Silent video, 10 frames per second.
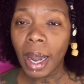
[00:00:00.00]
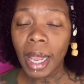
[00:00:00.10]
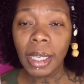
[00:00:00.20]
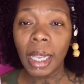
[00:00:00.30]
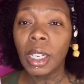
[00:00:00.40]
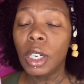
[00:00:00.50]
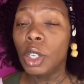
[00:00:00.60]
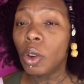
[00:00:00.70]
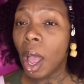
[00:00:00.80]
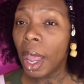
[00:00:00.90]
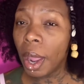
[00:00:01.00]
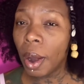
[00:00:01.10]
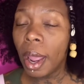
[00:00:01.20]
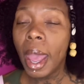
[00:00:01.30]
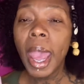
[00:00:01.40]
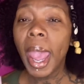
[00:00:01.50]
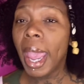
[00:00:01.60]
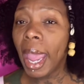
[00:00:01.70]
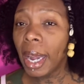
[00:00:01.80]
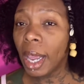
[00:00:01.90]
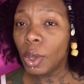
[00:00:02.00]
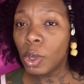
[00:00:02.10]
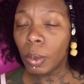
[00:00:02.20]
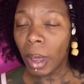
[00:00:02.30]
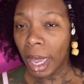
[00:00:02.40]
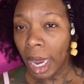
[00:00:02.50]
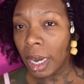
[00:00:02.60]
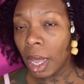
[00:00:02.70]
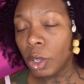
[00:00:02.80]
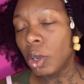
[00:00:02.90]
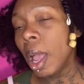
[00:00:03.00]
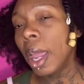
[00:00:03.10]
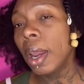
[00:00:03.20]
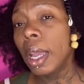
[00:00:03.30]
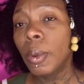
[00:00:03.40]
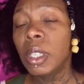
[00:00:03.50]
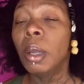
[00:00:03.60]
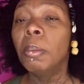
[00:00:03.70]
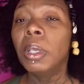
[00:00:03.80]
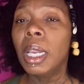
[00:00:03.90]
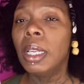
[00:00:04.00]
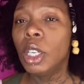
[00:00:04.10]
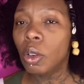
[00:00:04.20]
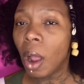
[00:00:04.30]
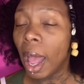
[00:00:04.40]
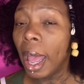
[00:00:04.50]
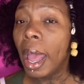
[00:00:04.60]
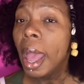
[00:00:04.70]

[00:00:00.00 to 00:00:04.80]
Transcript: I set it in the dryer and I used my handheld dryer. It was completely dry.